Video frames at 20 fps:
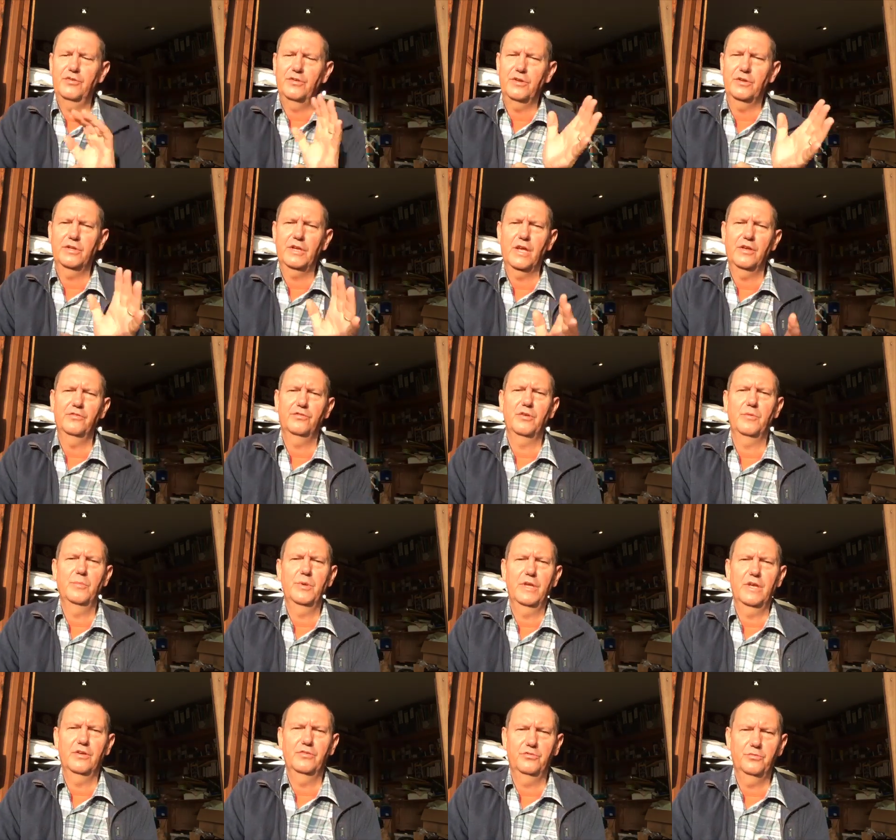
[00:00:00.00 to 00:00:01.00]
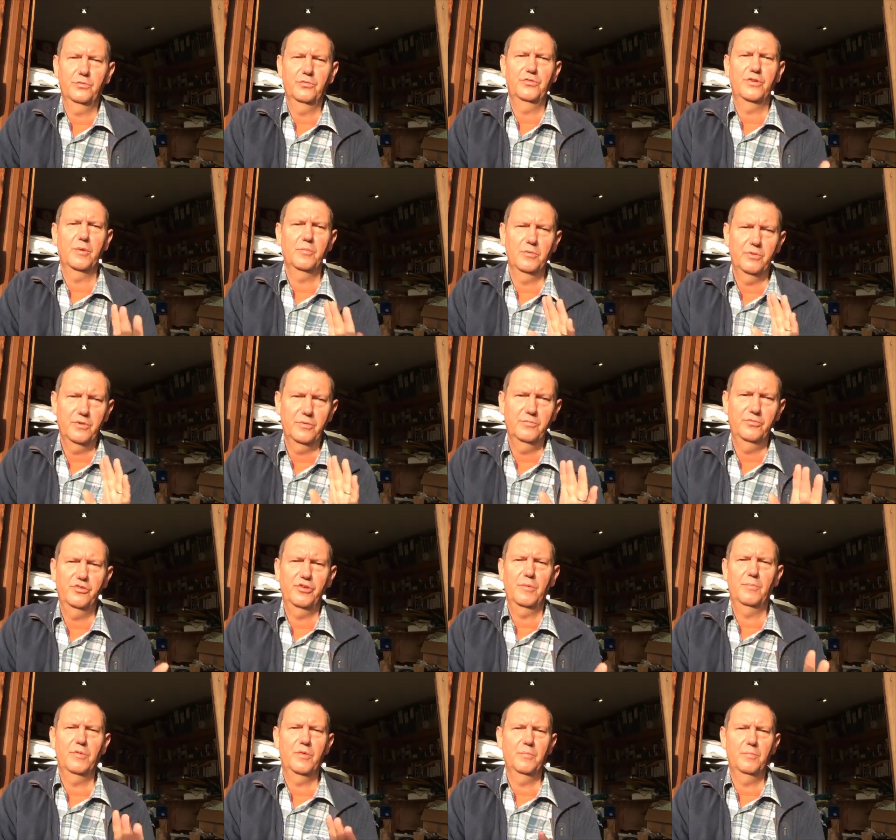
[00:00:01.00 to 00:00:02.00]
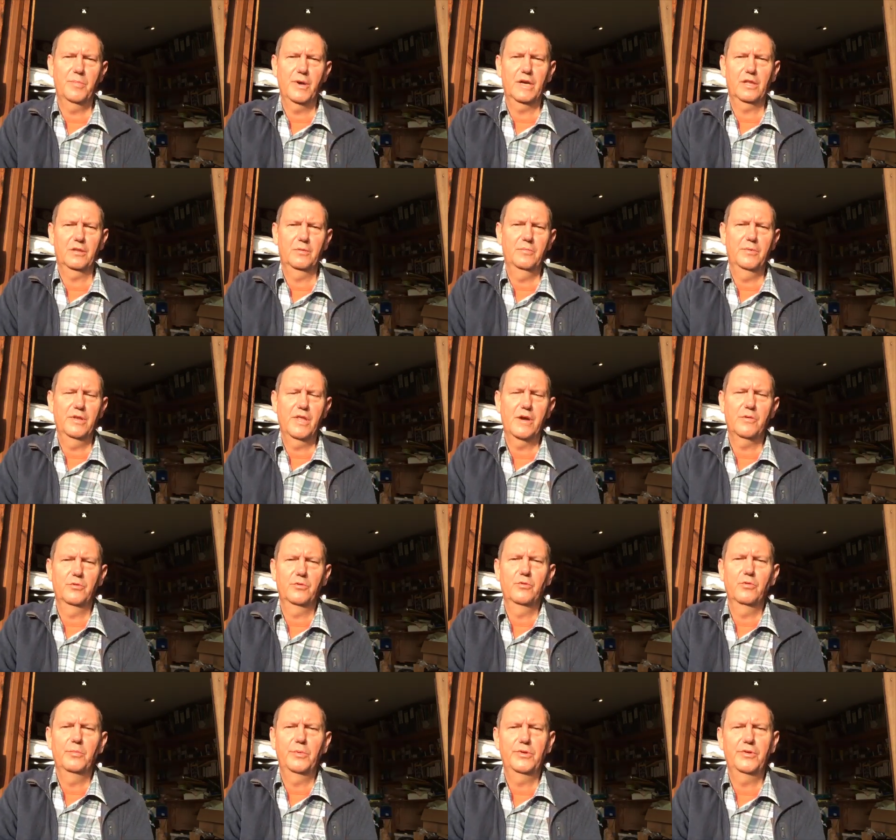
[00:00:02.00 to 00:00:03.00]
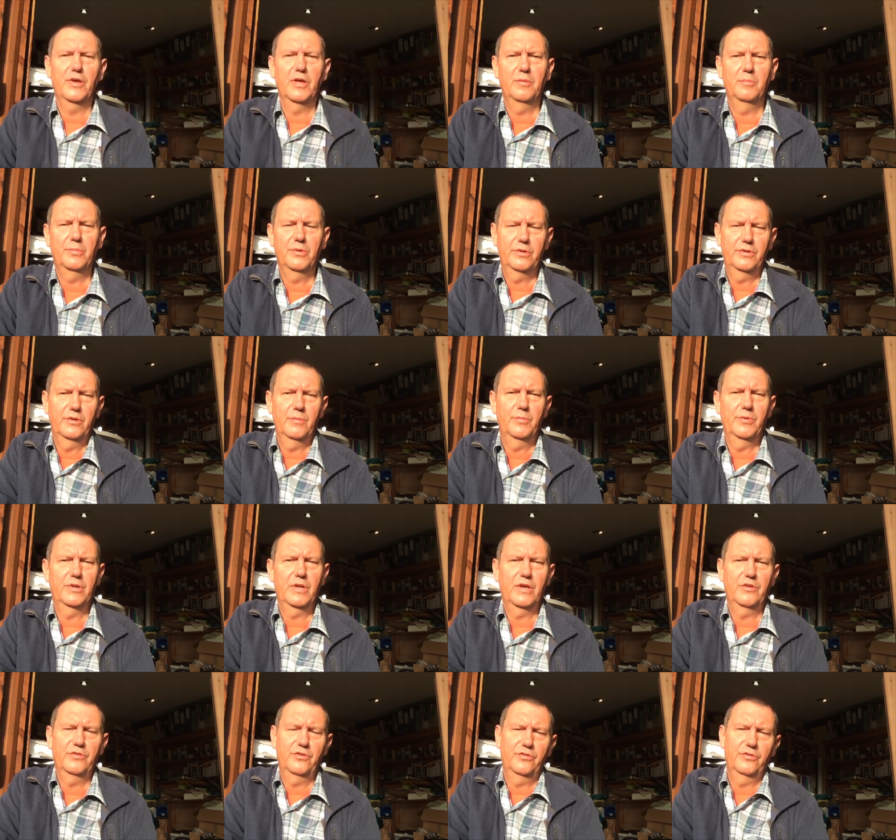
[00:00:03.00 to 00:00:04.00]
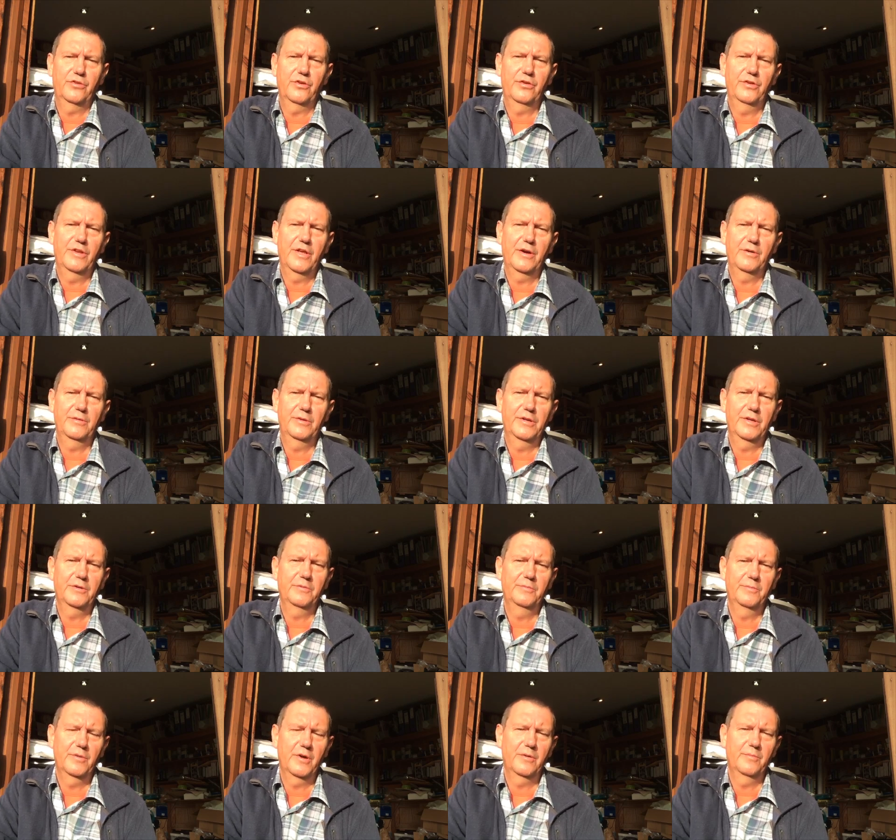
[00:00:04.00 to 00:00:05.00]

that I'd get somebody else to assemble them, ship them, pack them, and that would all be done. But as it's turned out, you know,